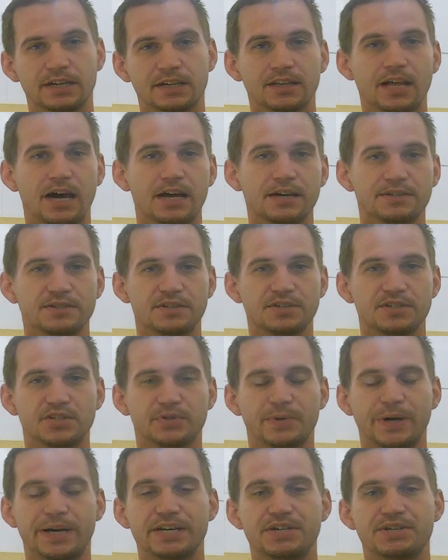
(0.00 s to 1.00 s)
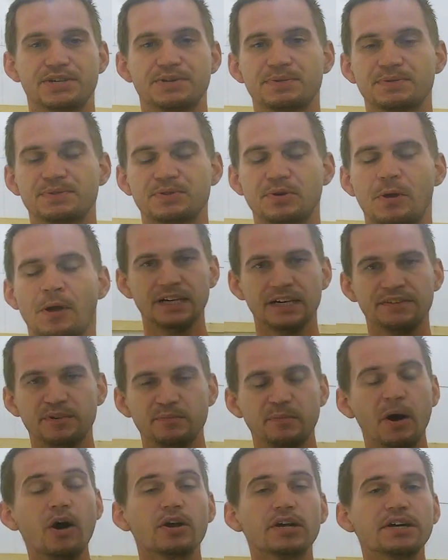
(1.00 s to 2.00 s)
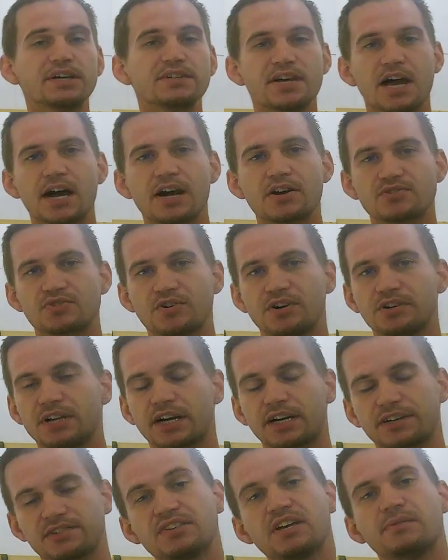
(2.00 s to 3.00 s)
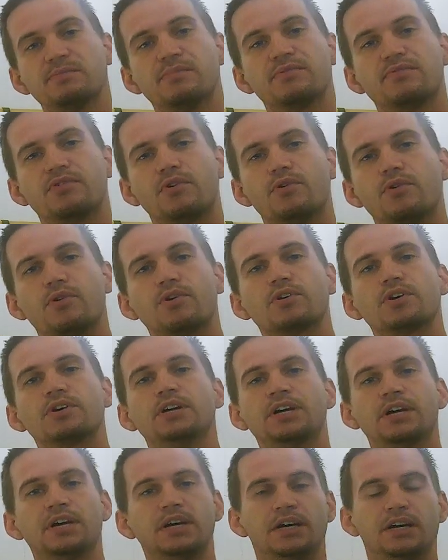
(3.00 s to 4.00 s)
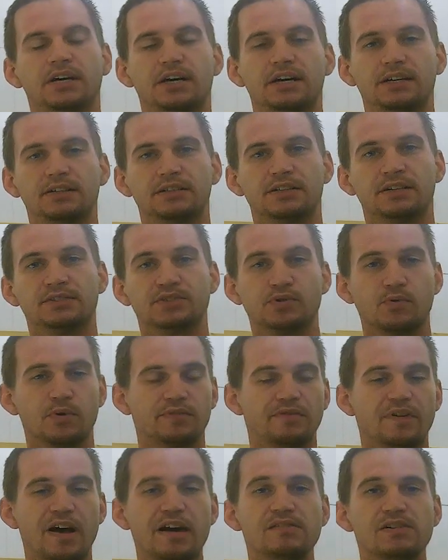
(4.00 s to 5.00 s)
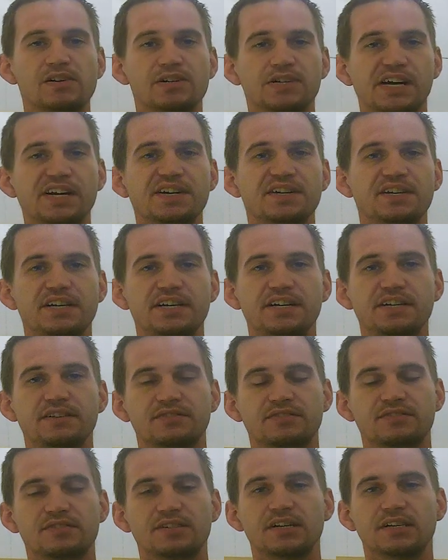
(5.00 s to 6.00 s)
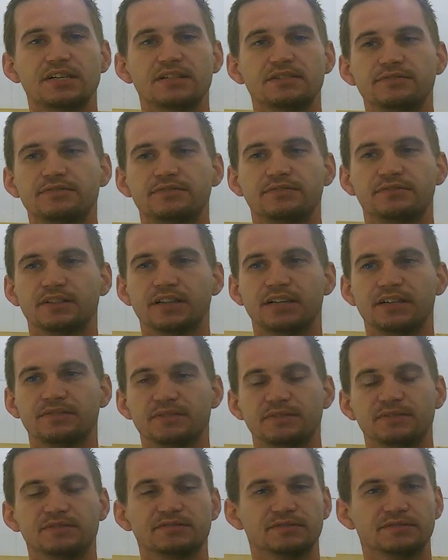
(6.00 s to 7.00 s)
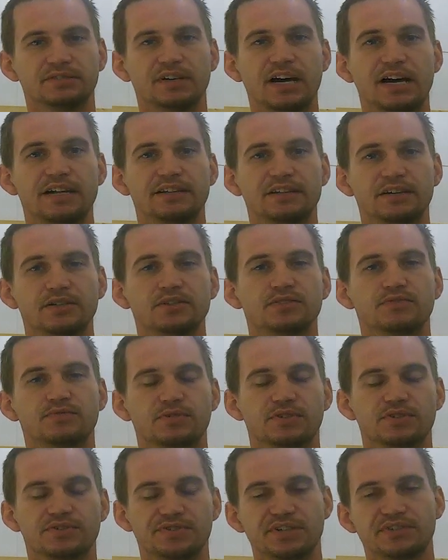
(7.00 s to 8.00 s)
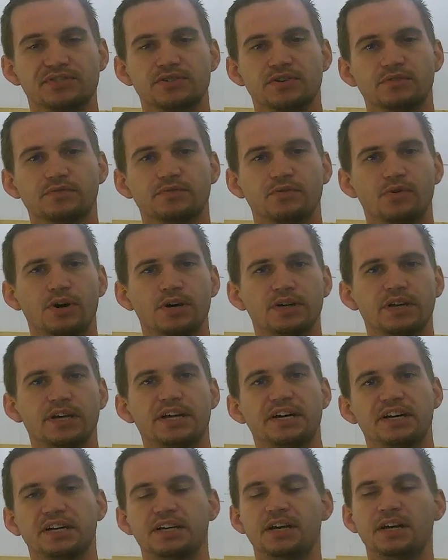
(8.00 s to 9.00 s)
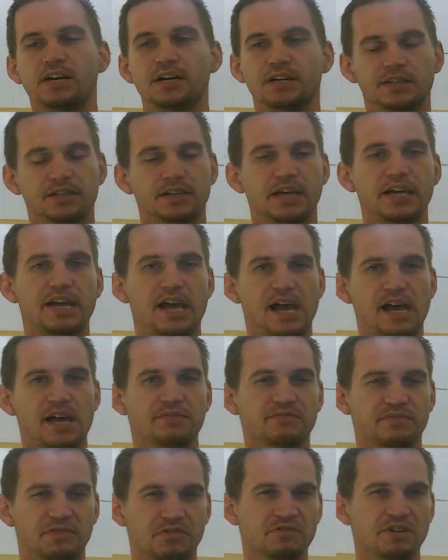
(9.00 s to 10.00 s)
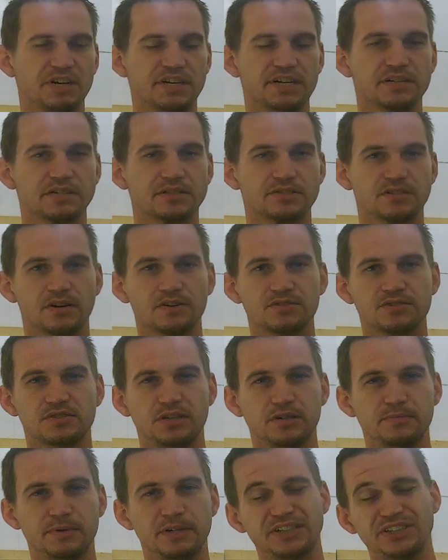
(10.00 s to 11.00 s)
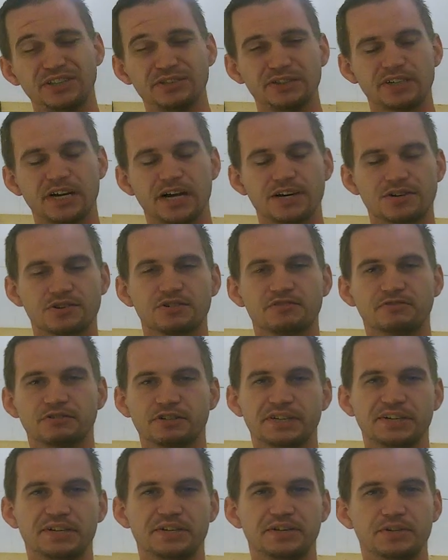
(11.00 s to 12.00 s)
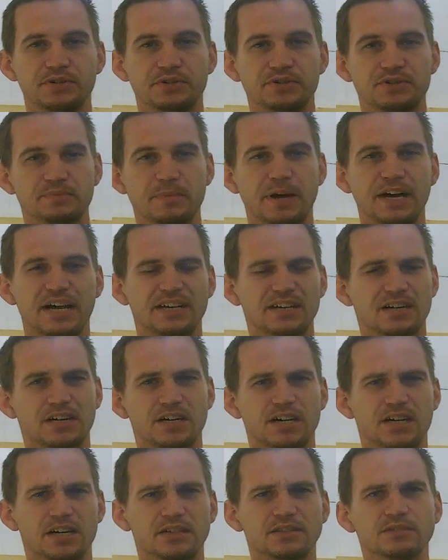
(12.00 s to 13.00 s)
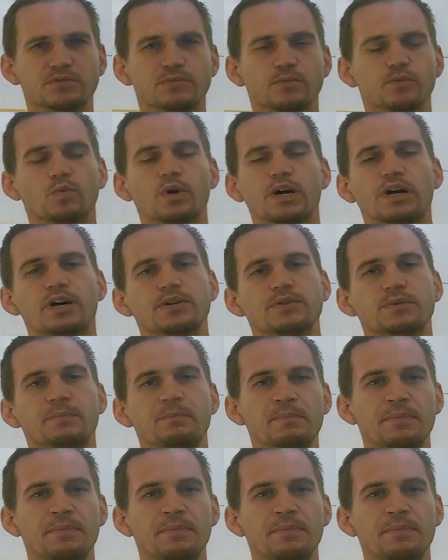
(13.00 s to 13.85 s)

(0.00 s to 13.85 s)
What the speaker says: in a lot of situations. If you bought an entire truck, like I said before, 2500 HDs and stuff, if you got those for the 604L80, they have 3-inch exhaust tubing. You can actually reuse, you might have to cut and weld